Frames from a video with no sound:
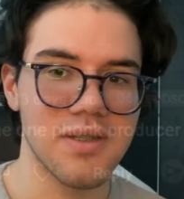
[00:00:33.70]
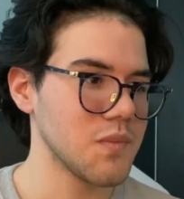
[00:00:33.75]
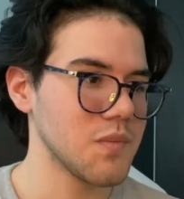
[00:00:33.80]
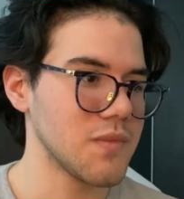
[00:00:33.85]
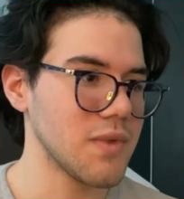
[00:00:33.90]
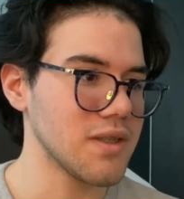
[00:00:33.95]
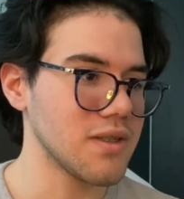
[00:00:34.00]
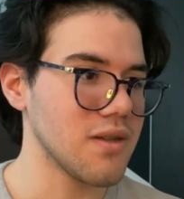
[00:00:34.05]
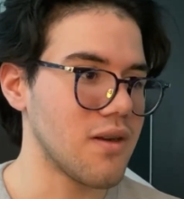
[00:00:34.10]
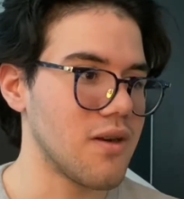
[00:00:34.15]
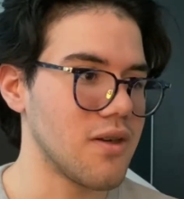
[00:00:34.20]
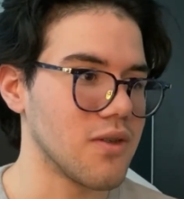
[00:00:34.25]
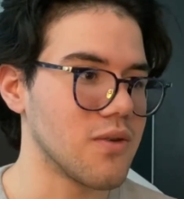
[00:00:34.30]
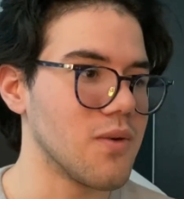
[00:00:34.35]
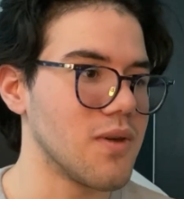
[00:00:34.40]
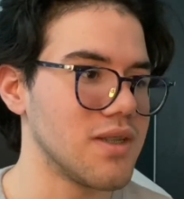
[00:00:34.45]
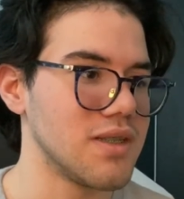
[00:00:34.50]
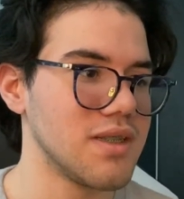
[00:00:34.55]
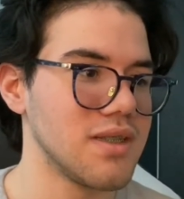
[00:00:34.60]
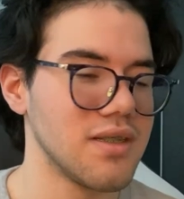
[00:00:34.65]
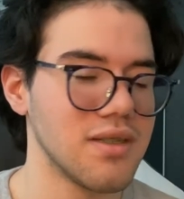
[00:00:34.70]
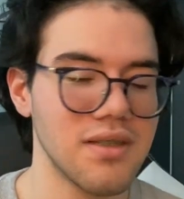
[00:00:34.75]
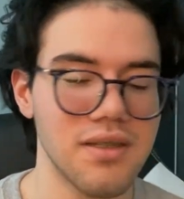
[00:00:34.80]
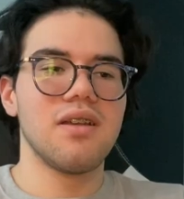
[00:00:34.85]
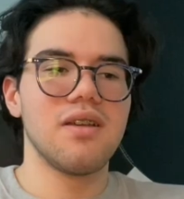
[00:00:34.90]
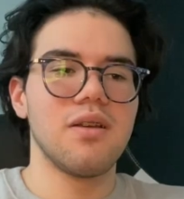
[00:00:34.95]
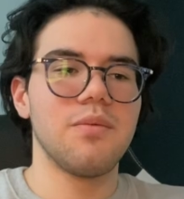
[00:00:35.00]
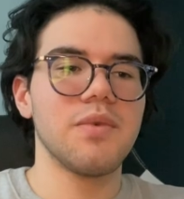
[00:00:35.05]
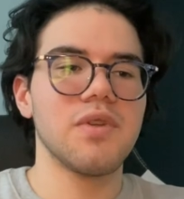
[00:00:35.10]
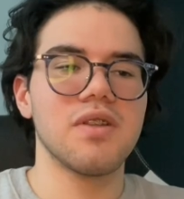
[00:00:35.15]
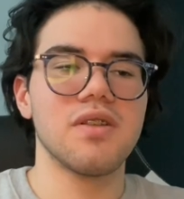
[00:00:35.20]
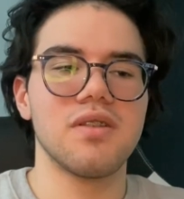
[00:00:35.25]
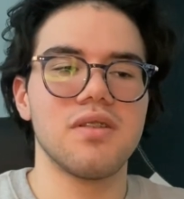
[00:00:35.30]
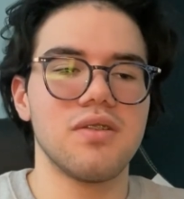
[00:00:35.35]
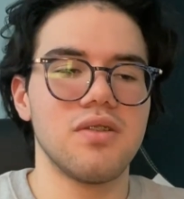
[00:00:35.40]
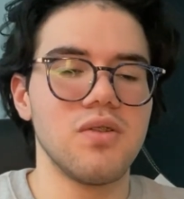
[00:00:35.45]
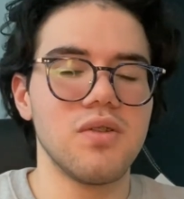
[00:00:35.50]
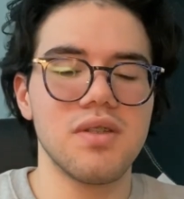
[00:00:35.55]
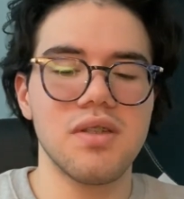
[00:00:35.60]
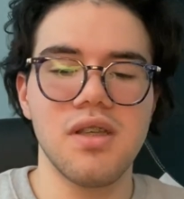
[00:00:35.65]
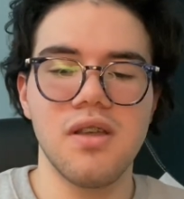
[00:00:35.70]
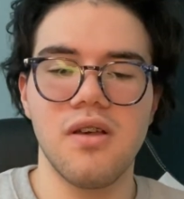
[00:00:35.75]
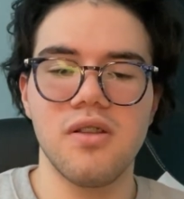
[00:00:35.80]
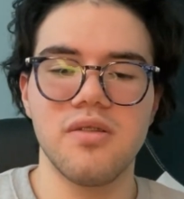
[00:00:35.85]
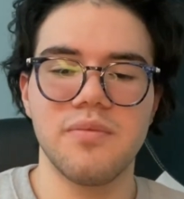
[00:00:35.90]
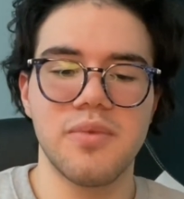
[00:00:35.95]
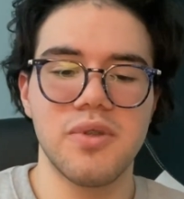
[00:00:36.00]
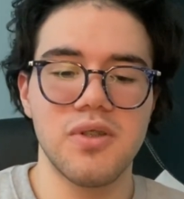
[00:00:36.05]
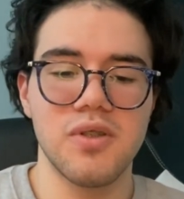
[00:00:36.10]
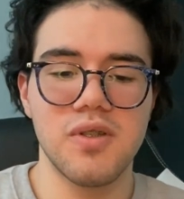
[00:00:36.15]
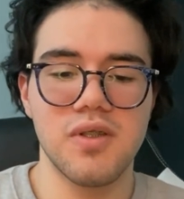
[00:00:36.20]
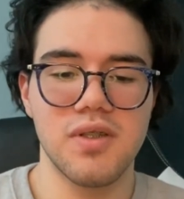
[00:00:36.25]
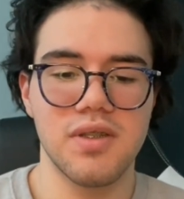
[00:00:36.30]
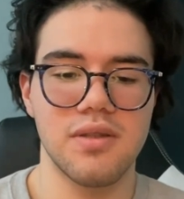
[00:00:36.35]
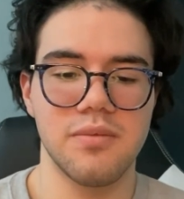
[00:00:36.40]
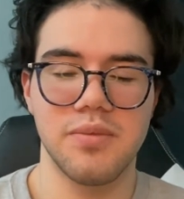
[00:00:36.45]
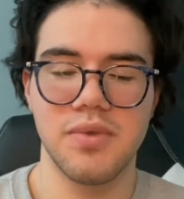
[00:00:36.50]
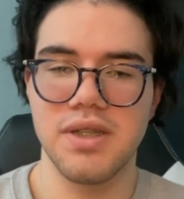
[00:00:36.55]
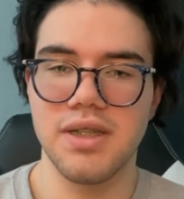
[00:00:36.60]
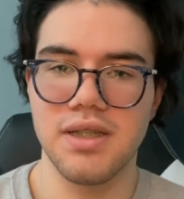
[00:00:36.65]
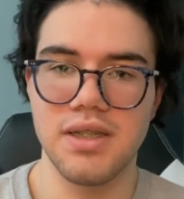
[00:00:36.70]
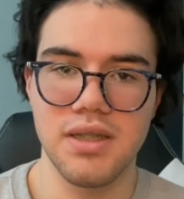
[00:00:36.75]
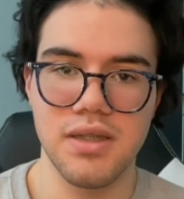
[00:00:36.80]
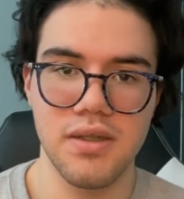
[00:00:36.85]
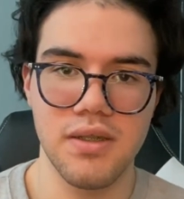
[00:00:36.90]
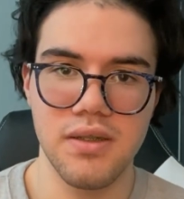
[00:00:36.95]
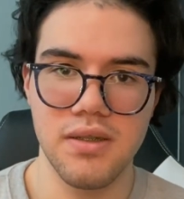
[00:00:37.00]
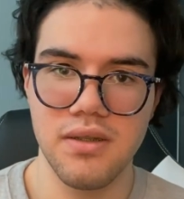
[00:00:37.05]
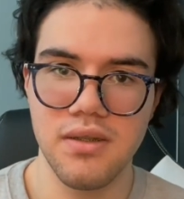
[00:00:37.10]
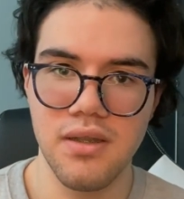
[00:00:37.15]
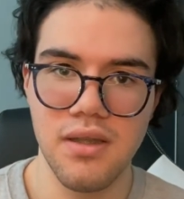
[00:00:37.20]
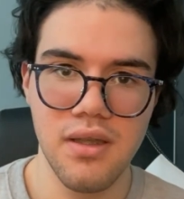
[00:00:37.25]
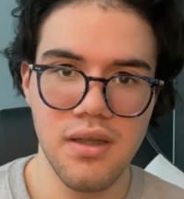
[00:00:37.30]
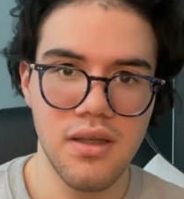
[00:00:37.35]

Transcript: That's a hard question. I mean, usually all the producers are pretty chill.